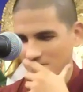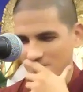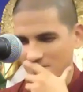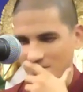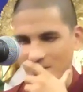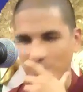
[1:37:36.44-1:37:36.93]

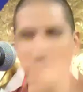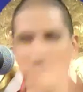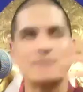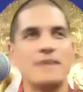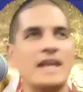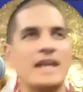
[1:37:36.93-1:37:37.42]

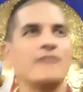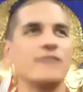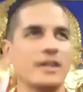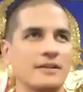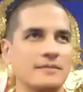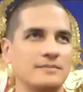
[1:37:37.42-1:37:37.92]

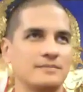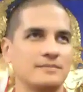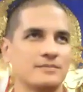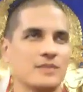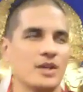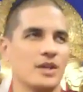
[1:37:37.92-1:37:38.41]
misbehaving,
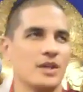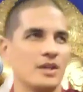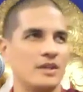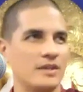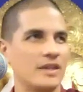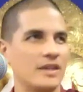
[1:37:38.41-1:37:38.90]

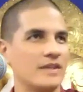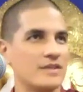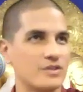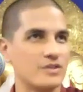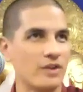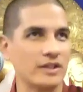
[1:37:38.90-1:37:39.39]
that then
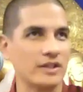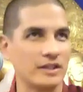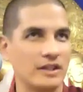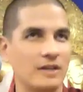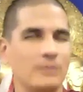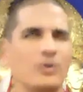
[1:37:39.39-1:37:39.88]
this thought can
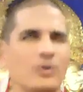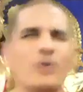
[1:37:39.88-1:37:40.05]
come,